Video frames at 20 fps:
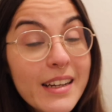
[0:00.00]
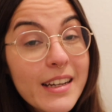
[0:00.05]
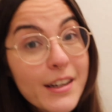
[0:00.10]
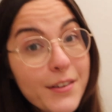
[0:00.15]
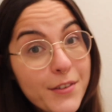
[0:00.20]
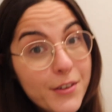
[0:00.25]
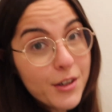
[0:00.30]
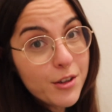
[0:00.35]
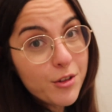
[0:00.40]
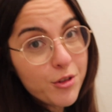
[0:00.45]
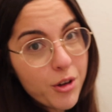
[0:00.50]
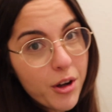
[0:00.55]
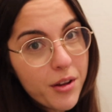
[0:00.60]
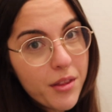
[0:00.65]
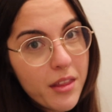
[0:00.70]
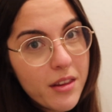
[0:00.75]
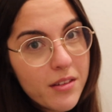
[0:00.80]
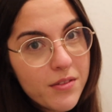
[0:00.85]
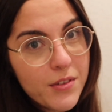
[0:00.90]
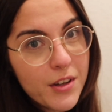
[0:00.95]
If you
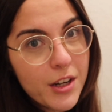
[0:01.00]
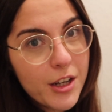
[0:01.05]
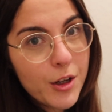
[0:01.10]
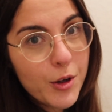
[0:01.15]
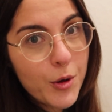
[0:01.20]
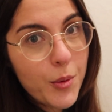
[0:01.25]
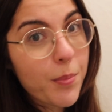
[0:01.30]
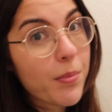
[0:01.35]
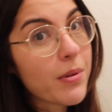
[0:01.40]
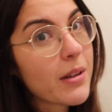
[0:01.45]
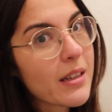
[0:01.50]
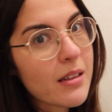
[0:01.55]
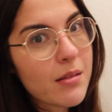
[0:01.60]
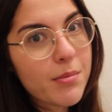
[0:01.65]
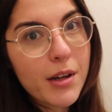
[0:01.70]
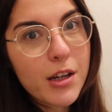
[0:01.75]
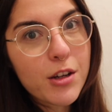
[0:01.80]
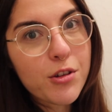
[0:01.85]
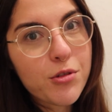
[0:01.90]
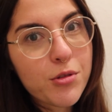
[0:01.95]
enjoyed this video, please
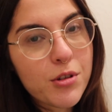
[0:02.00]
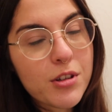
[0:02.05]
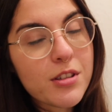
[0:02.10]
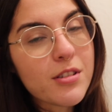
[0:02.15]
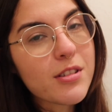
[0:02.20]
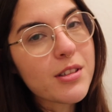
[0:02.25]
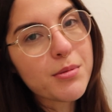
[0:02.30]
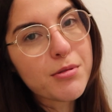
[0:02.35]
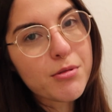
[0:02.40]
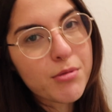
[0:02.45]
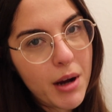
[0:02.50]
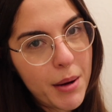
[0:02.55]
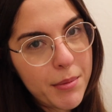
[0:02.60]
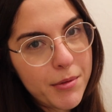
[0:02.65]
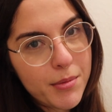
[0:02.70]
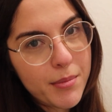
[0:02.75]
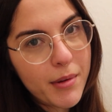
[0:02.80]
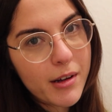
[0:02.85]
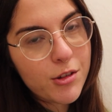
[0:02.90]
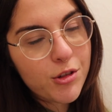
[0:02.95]
make sure to subscribe
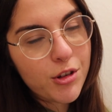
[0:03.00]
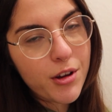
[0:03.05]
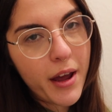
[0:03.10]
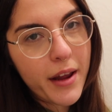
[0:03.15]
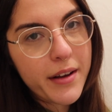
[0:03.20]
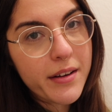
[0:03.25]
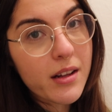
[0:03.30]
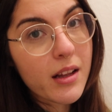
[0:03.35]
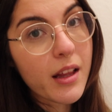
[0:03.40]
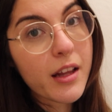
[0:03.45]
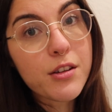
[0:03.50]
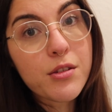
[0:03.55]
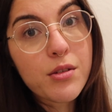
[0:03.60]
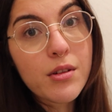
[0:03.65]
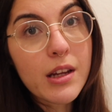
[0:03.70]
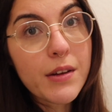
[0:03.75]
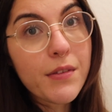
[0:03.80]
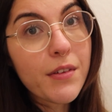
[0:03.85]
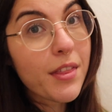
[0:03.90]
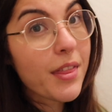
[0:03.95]
to my channel and to
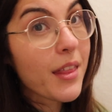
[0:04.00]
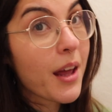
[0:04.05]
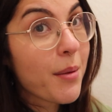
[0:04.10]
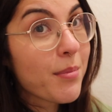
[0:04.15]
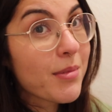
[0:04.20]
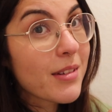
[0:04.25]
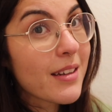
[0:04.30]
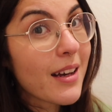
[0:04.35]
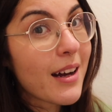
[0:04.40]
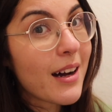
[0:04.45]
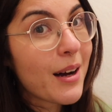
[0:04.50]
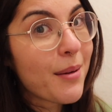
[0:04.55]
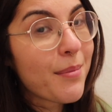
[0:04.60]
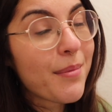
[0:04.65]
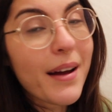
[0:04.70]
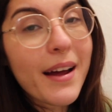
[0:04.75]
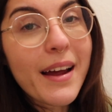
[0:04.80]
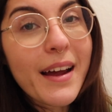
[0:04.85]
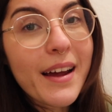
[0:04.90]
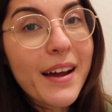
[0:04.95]
leave a thumbs
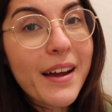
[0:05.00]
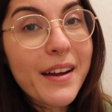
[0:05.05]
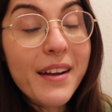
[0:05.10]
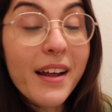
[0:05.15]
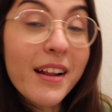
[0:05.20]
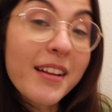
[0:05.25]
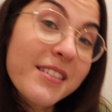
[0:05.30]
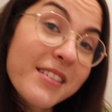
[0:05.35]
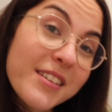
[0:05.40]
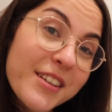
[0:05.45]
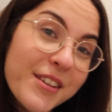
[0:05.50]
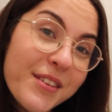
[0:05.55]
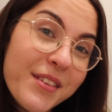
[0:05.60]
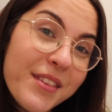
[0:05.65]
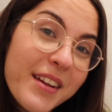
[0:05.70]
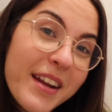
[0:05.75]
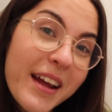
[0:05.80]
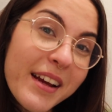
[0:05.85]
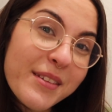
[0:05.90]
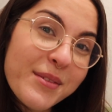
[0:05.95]
up, and I'll see you in
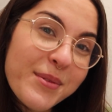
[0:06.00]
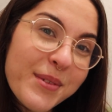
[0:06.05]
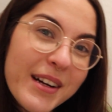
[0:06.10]
the next